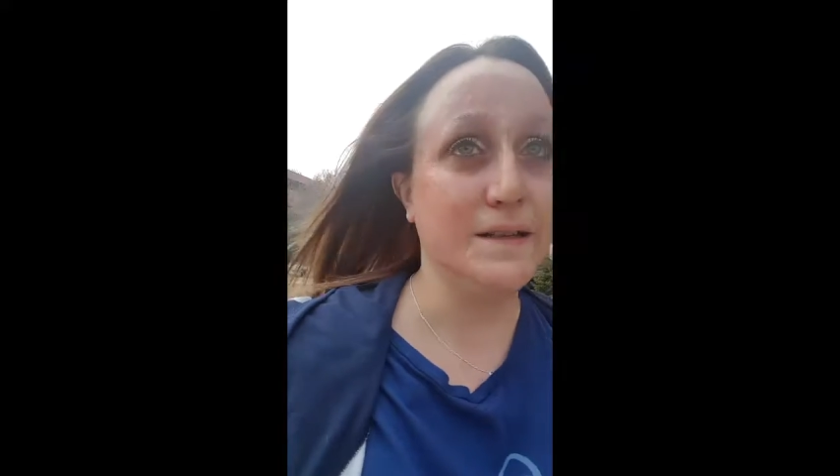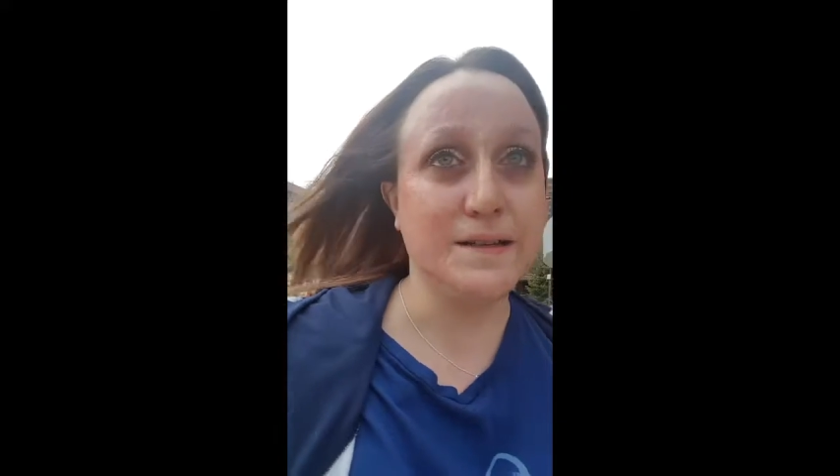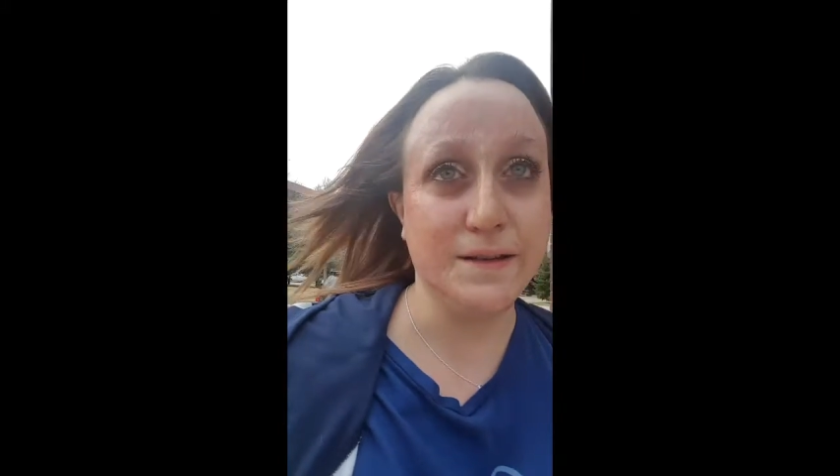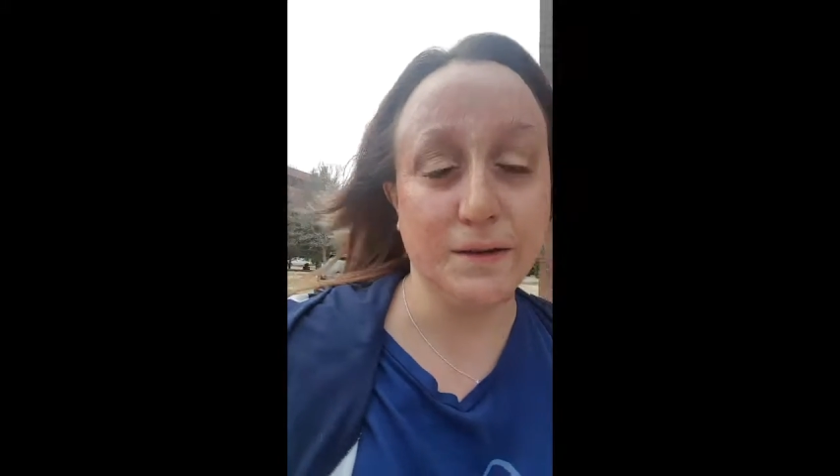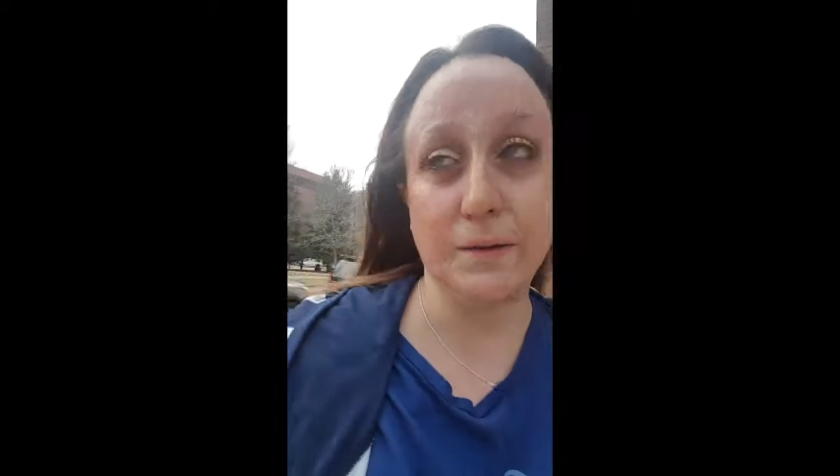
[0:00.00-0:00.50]

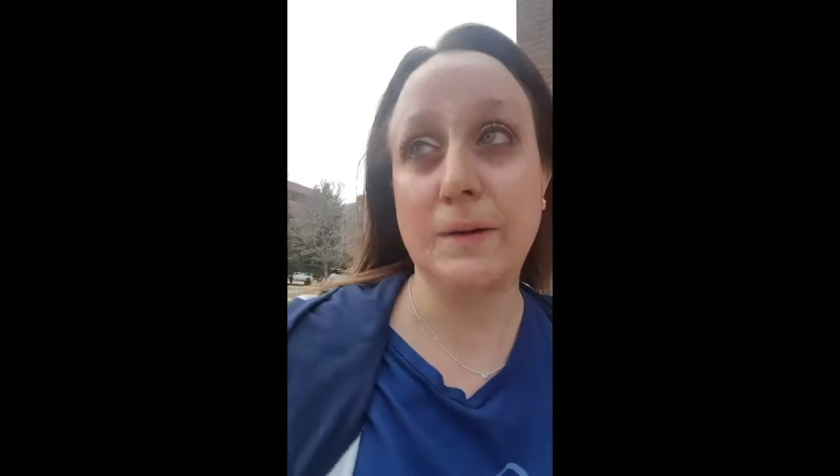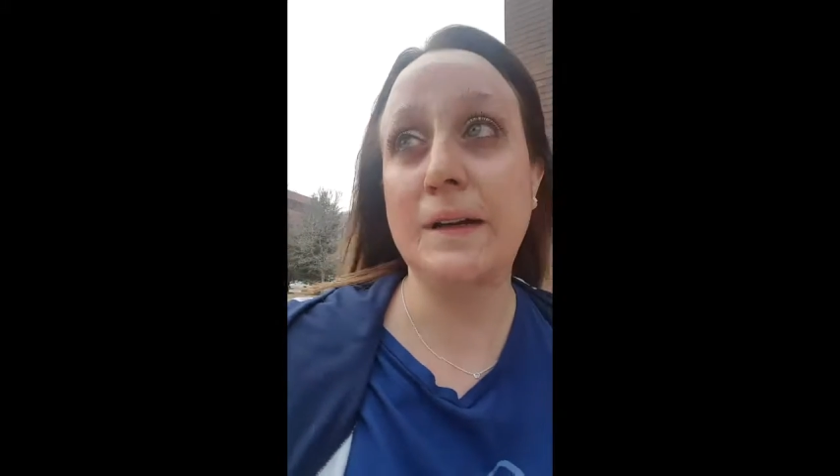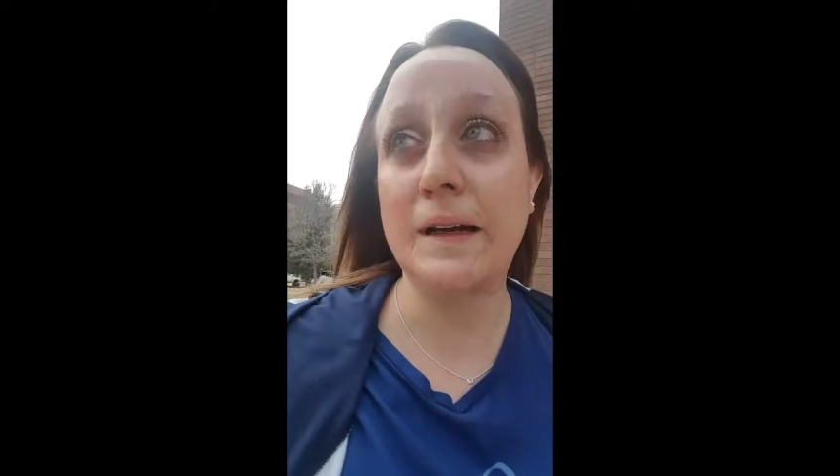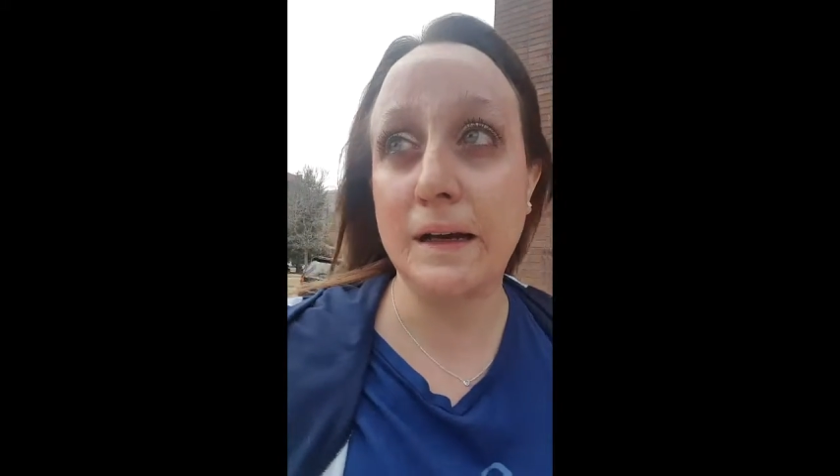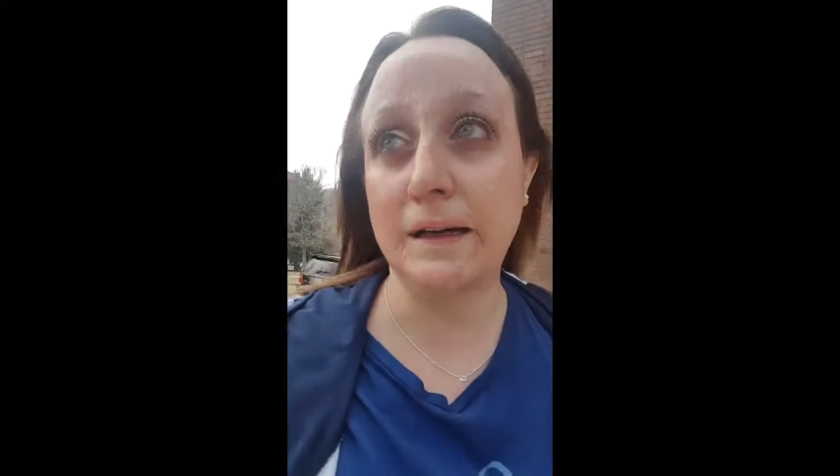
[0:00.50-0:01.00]
So
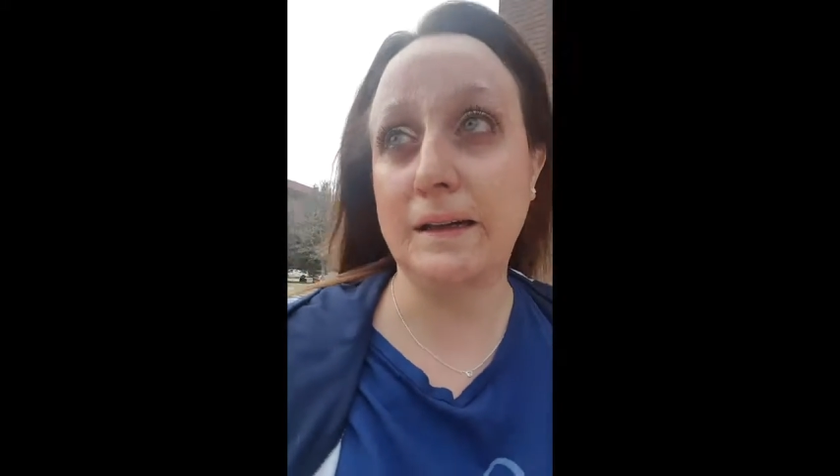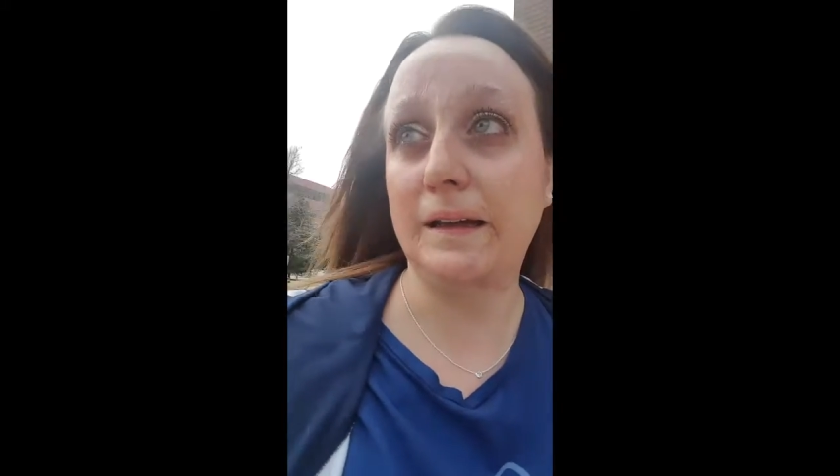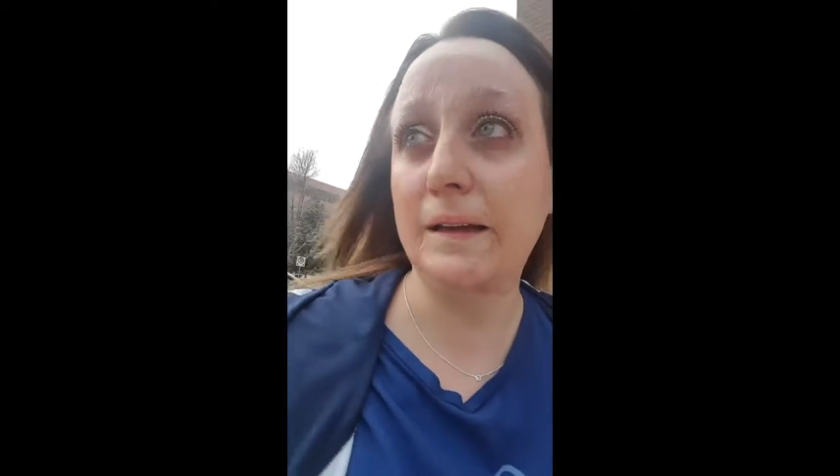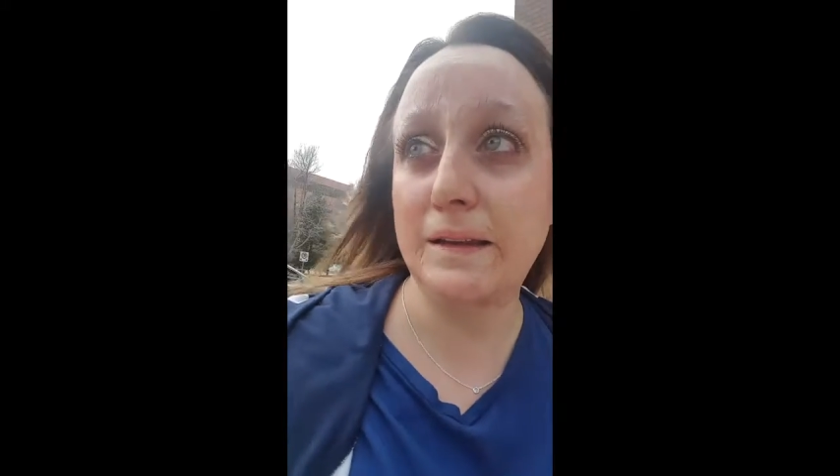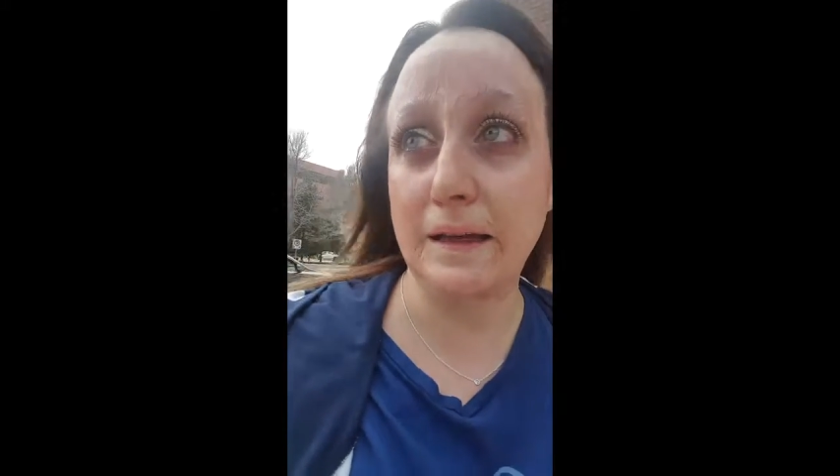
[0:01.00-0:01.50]

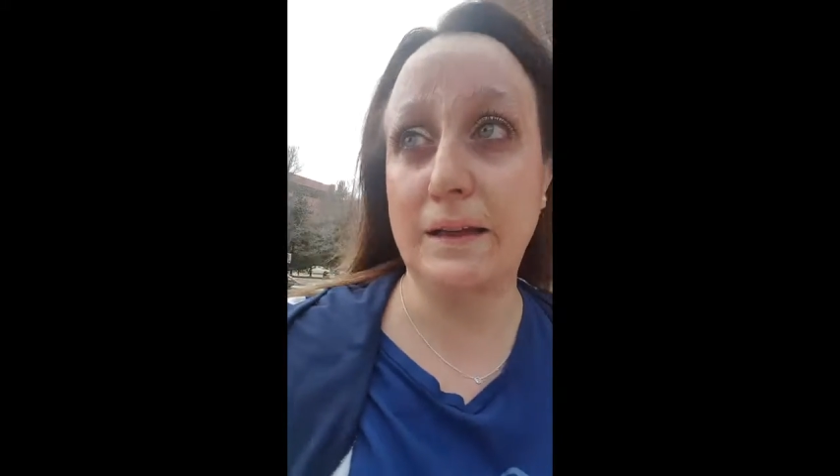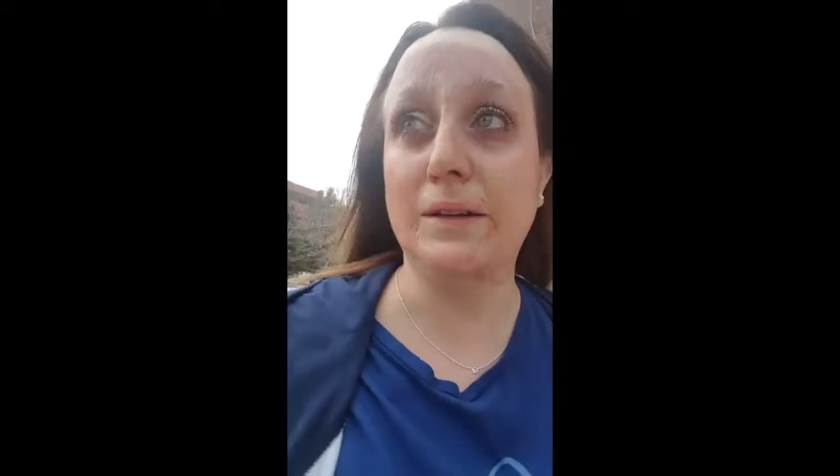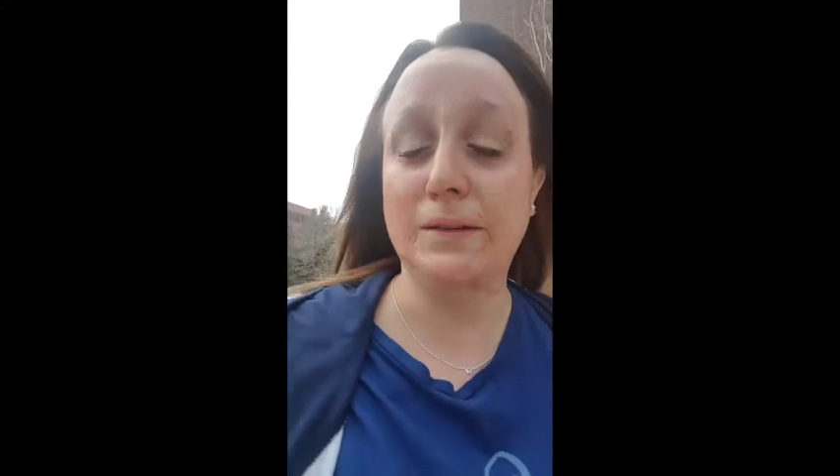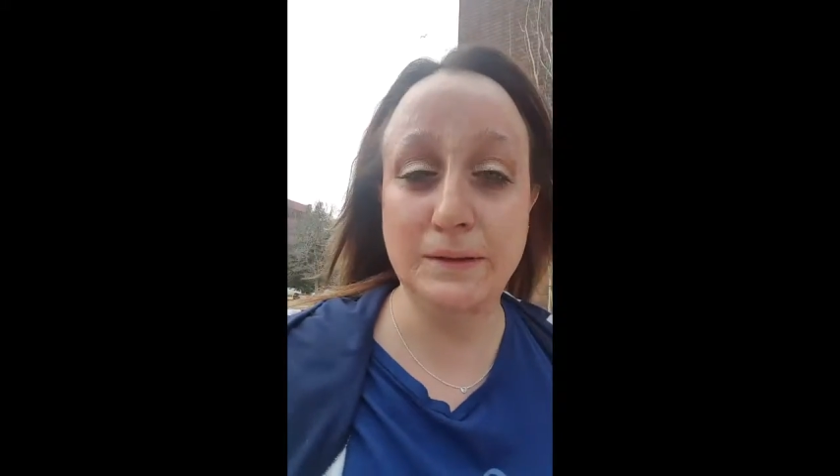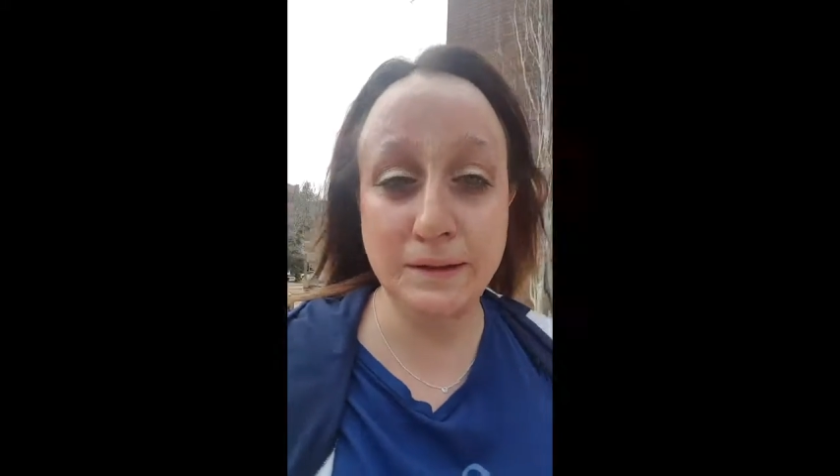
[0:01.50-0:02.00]
I thank
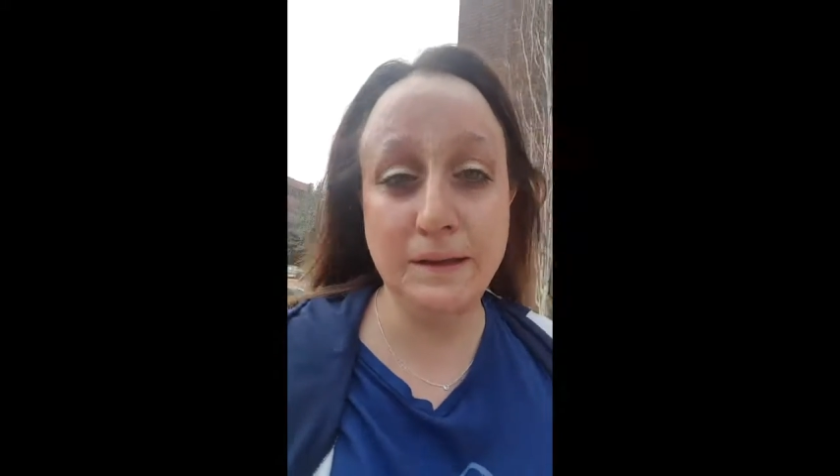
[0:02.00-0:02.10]
you.